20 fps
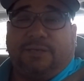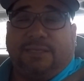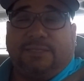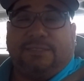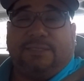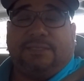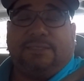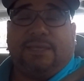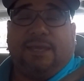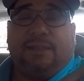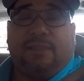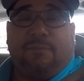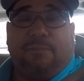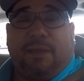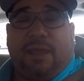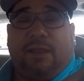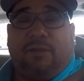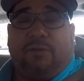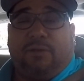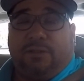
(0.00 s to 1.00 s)
hissing sound in the
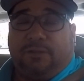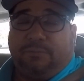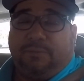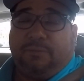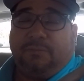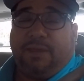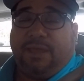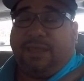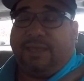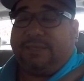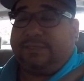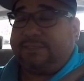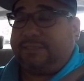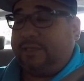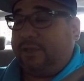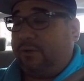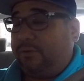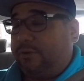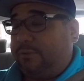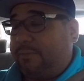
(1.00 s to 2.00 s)
background, it'll be my AC
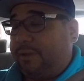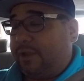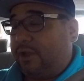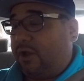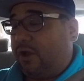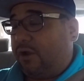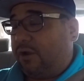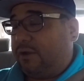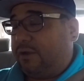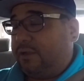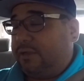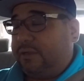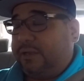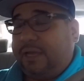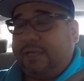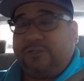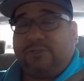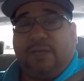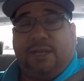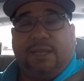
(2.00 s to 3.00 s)
going in my car.
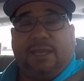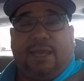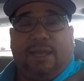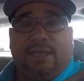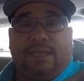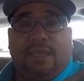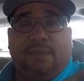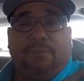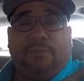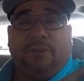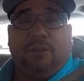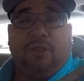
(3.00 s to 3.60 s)
I try to kind of keep it